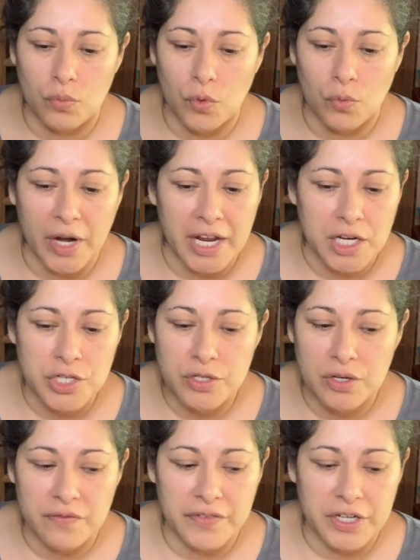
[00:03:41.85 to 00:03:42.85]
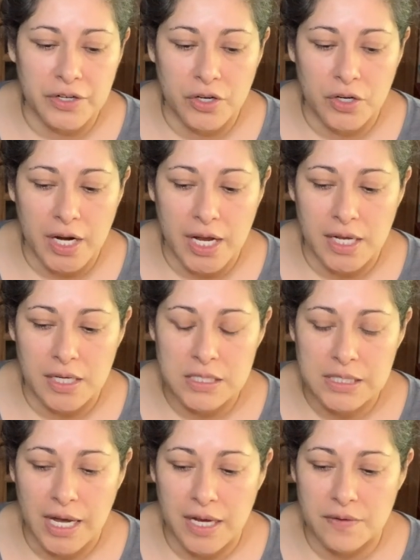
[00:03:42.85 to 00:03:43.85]
ranch or vinaigrette is
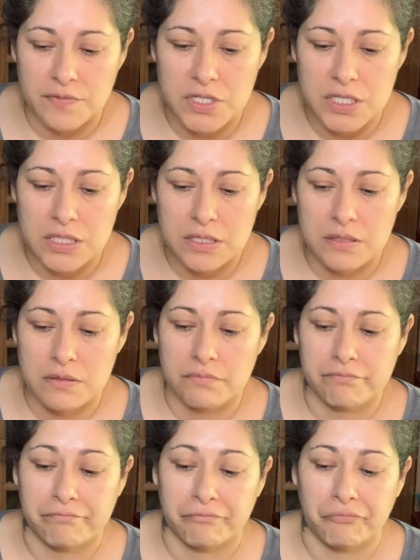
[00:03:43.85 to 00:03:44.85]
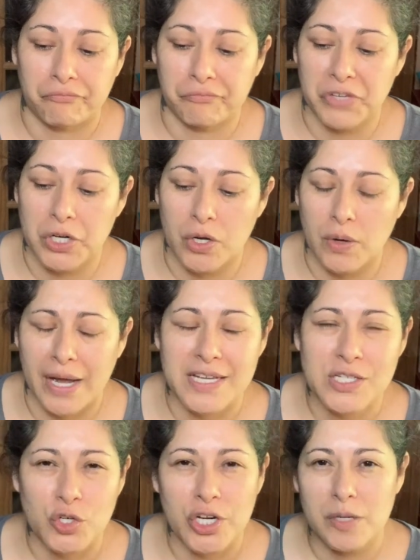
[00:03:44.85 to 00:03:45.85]
kind of just, I guess
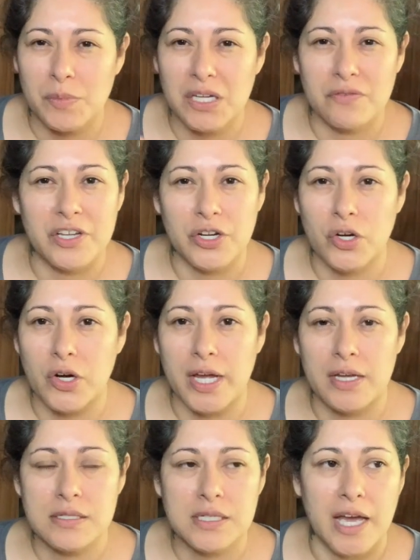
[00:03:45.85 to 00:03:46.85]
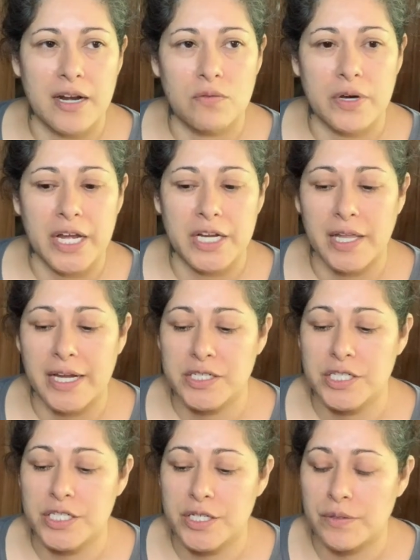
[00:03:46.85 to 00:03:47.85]
creamy and vinaigrette is kind of what I like to
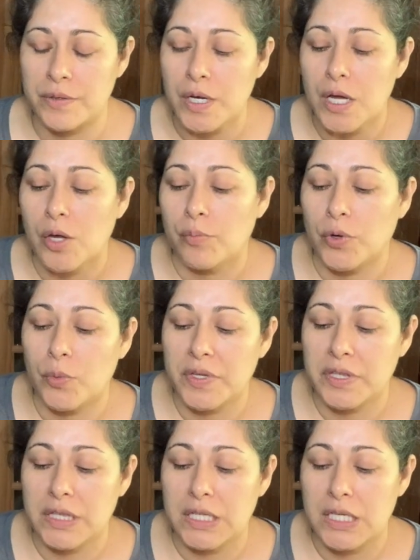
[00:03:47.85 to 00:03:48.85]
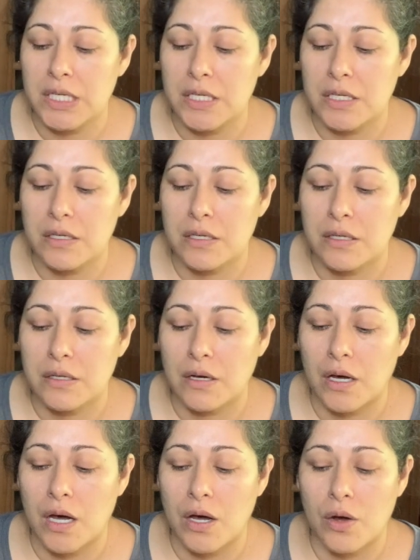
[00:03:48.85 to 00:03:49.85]
do. But with the
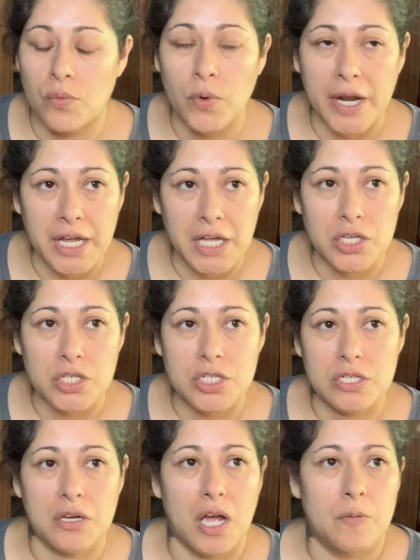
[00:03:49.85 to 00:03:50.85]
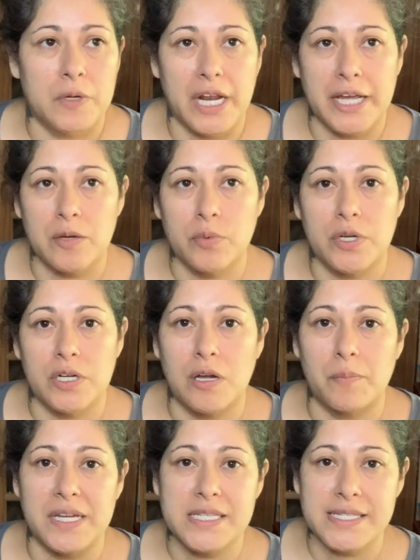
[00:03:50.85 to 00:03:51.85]
ranch, I mean, I can put it on
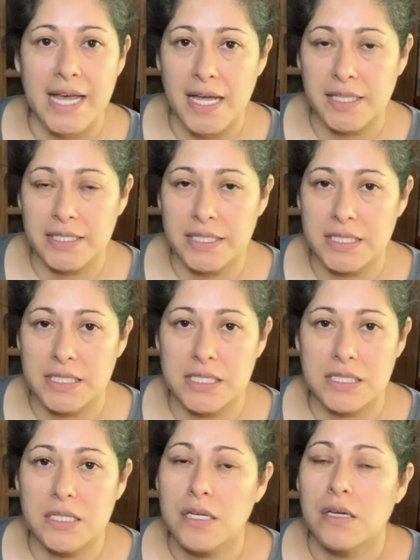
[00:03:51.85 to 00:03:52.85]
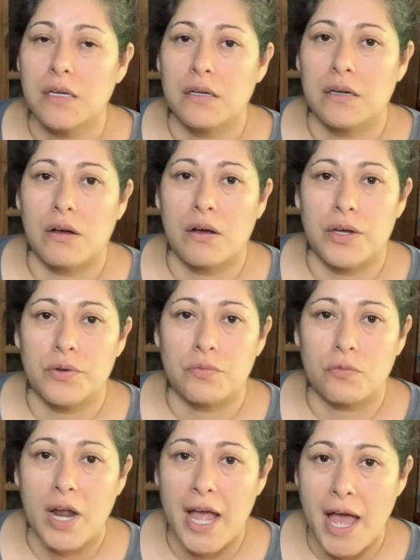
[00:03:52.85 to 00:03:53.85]
my salads, on
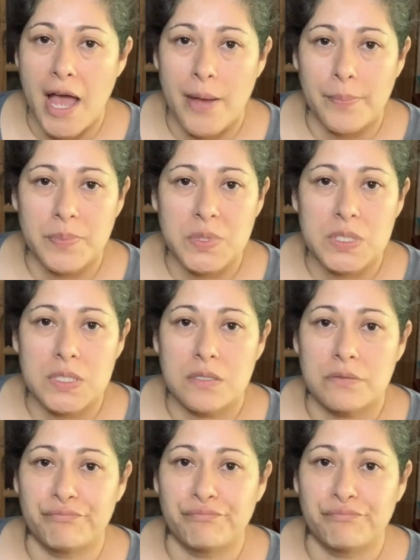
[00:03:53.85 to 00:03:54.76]
wraps,